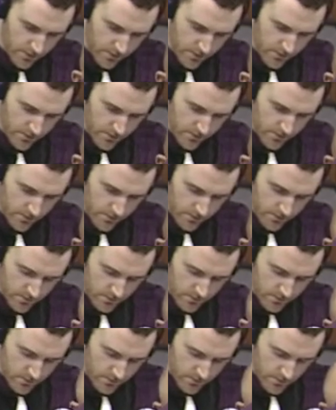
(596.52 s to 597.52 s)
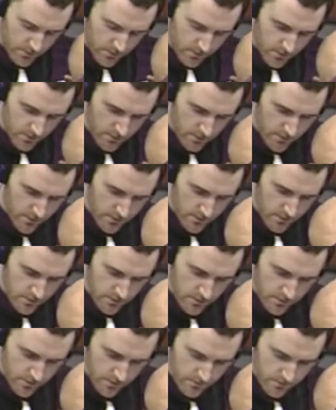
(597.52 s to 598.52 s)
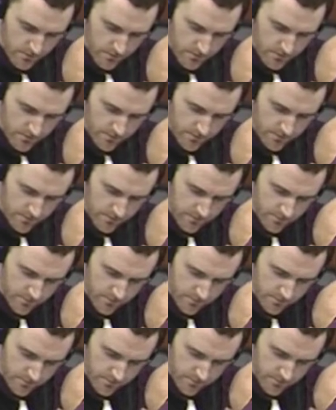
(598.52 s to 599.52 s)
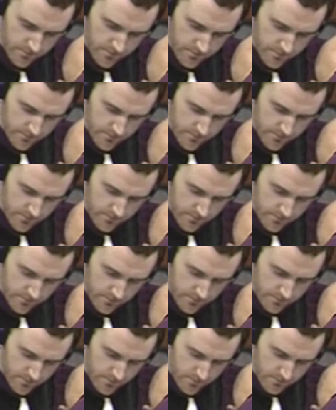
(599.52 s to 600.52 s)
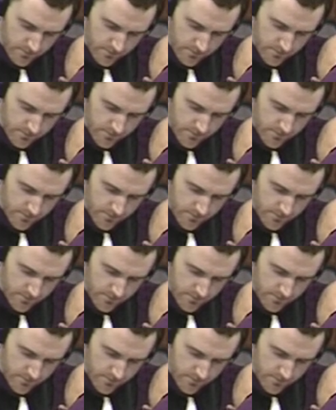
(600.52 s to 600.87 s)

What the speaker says: This person isn't speaking.